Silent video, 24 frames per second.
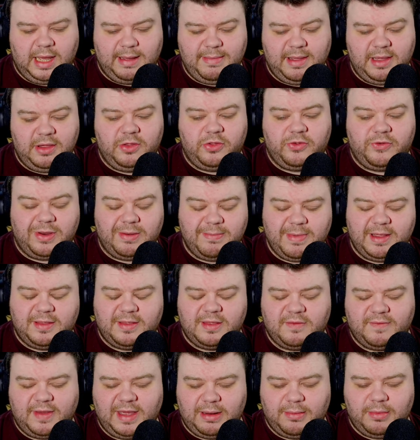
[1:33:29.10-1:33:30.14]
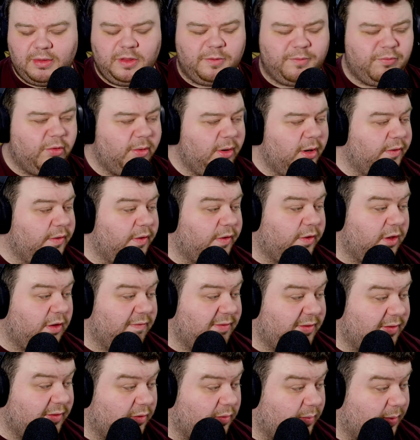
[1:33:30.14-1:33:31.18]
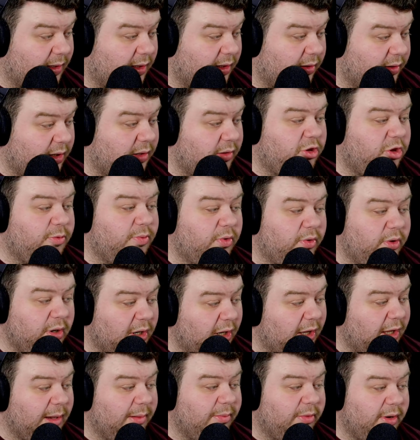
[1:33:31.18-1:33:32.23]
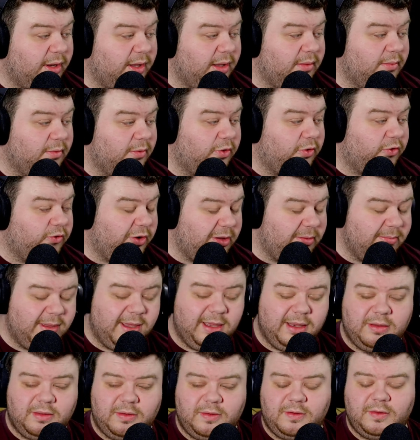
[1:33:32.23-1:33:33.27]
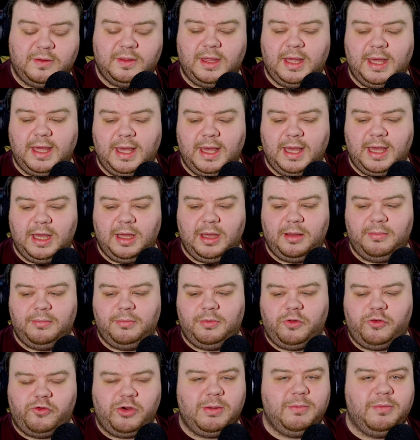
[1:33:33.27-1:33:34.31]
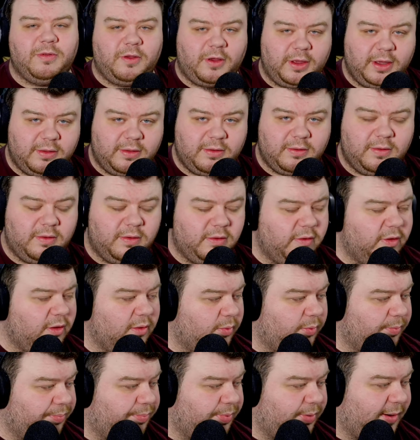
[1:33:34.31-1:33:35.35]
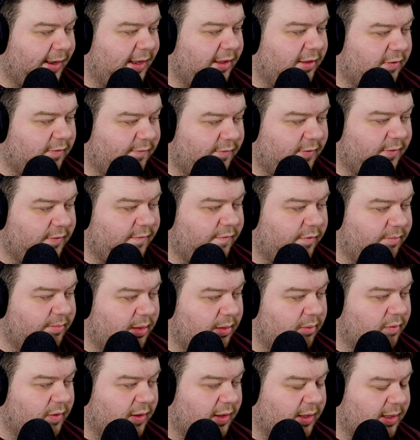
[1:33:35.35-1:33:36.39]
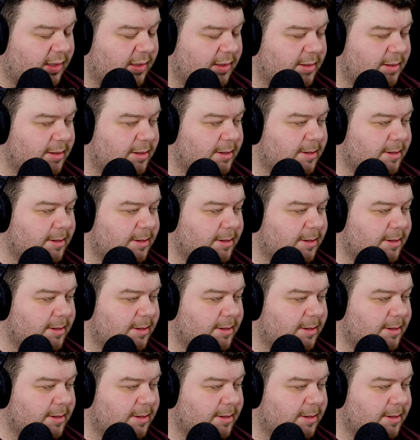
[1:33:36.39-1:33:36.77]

I mean, Streambeats is available. There's probably other services as well. YouTube Audio Library, Streambeats, um, StreamSite is another place for, for music.